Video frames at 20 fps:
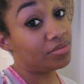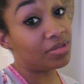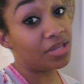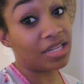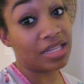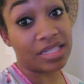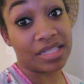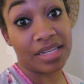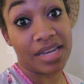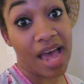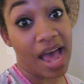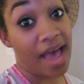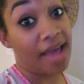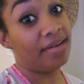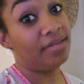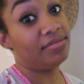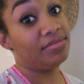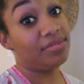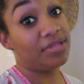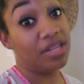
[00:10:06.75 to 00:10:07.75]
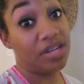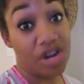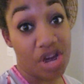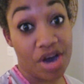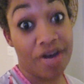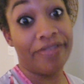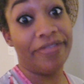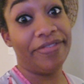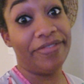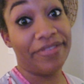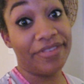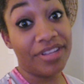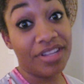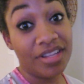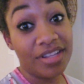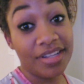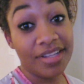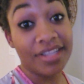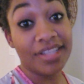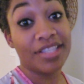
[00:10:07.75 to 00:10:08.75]
is not enough
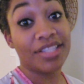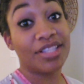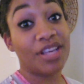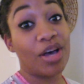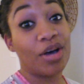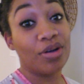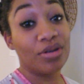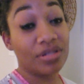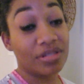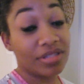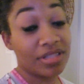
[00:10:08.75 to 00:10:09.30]
so